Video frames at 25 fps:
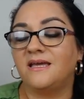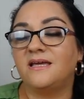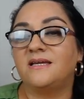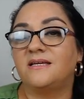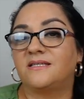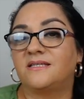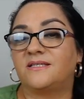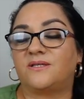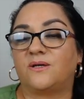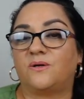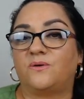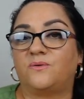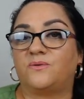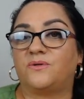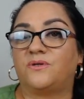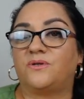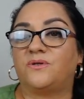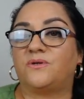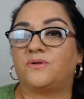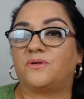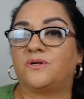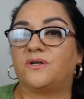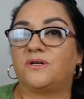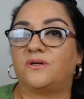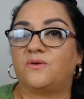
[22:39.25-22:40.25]
So
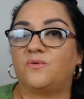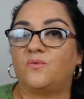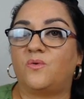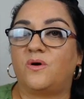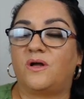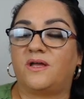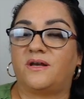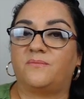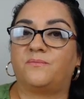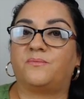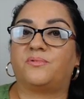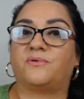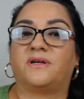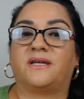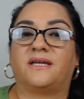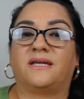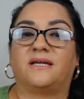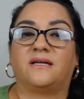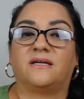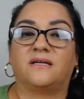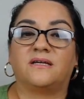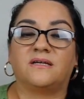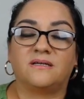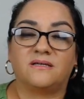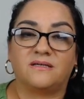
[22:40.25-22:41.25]
you're going to want to bring
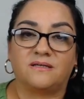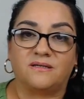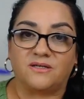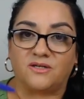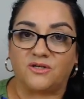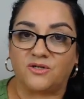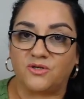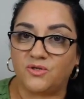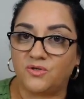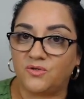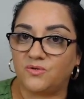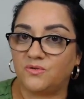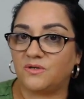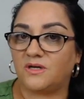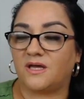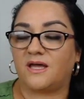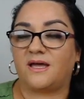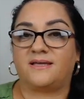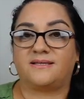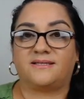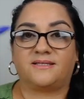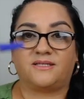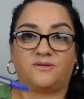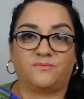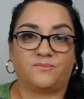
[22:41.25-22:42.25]
new
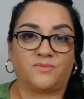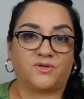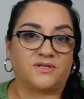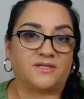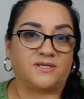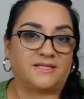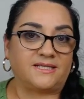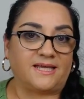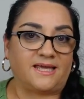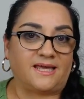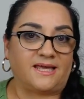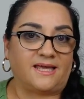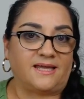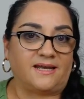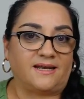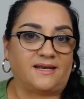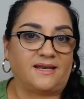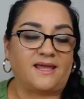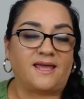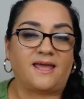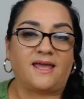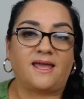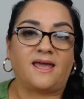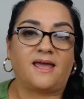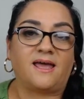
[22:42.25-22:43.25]
customers in
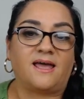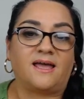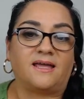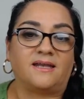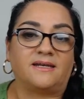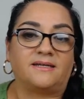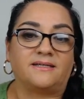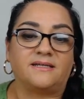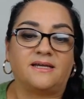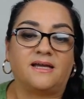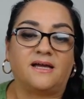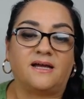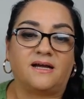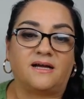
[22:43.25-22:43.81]
and